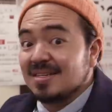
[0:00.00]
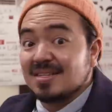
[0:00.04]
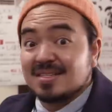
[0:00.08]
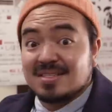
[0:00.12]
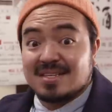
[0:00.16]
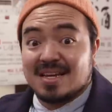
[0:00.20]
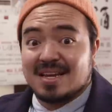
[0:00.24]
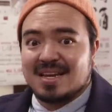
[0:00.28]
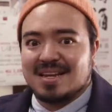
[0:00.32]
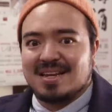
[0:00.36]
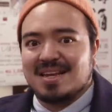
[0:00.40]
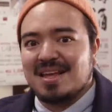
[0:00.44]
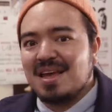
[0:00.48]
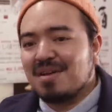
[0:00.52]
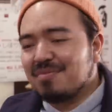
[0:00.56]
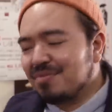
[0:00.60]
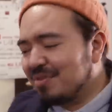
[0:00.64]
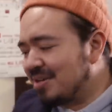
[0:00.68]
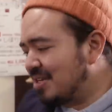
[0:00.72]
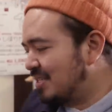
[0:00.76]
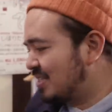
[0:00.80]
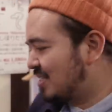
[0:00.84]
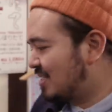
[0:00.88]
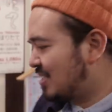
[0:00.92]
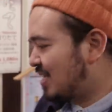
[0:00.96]
Secondly,
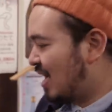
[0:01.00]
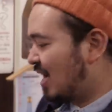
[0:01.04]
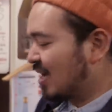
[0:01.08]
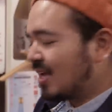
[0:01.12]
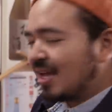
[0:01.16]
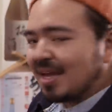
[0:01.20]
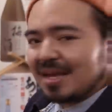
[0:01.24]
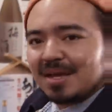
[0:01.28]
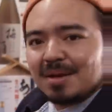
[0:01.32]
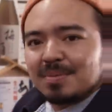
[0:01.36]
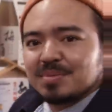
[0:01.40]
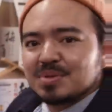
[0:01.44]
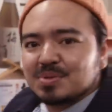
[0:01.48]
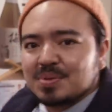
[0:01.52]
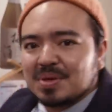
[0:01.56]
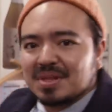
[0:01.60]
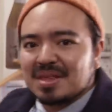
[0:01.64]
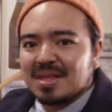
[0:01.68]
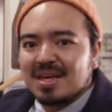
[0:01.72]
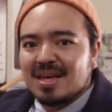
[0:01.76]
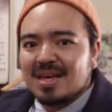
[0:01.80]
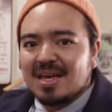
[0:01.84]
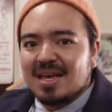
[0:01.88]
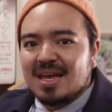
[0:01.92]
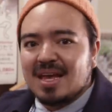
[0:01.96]
every sake comes
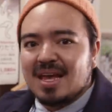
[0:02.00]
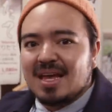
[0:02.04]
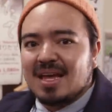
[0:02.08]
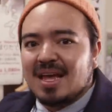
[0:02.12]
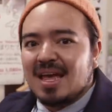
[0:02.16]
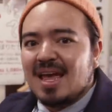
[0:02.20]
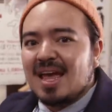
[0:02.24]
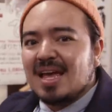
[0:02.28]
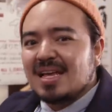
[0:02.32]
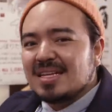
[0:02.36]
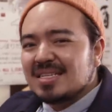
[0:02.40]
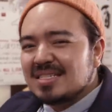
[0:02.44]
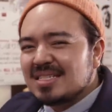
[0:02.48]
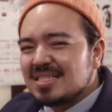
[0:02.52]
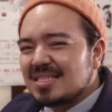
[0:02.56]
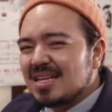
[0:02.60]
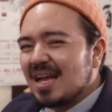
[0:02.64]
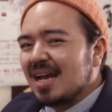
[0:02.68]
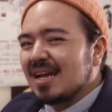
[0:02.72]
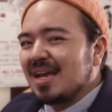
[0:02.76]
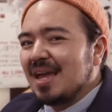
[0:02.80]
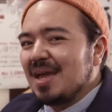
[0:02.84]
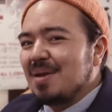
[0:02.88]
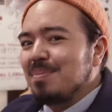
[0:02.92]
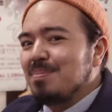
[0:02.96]
with a
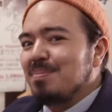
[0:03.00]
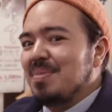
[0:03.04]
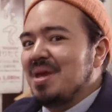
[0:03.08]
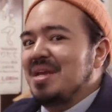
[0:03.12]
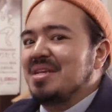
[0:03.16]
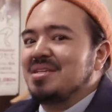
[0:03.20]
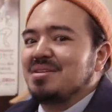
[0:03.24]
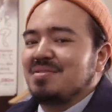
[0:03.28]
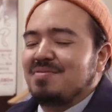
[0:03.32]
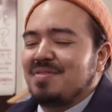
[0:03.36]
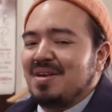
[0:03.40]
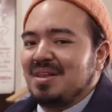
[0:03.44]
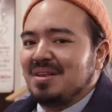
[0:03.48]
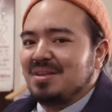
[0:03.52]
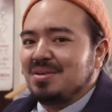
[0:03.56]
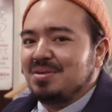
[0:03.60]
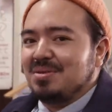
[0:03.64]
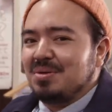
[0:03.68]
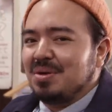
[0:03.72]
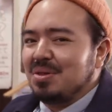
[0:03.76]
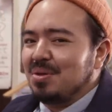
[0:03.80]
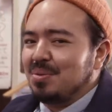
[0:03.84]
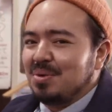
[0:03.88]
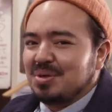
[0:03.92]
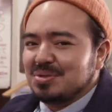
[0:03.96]
sake meter
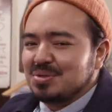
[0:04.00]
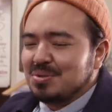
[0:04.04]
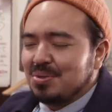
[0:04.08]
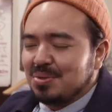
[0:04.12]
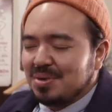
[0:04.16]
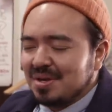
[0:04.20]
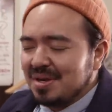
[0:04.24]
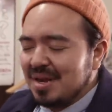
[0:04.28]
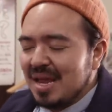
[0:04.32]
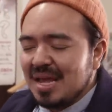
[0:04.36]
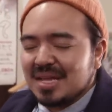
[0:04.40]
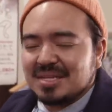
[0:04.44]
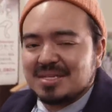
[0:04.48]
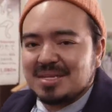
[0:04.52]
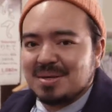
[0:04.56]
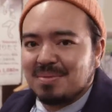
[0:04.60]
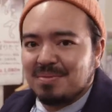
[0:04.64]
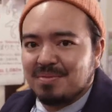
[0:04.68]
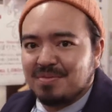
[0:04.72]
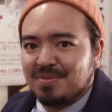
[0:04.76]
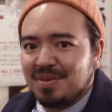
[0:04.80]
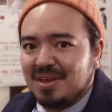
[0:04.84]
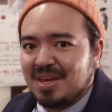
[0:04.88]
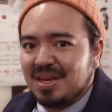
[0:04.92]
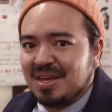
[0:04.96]
value, otherwise called an
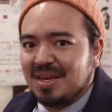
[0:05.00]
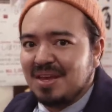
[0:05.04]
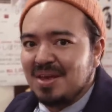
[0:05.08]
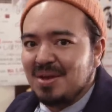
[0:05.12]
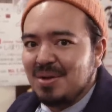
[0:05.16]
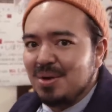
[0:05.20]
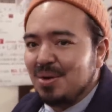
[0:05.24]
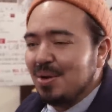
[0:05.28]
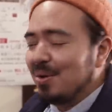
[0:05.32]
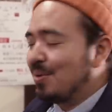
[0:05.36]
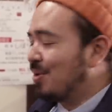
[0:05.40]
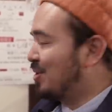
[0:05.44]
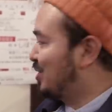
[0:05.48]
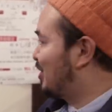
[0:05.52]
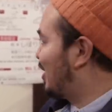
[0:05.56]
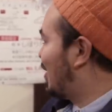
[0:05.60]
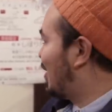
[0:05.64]
SMV, or in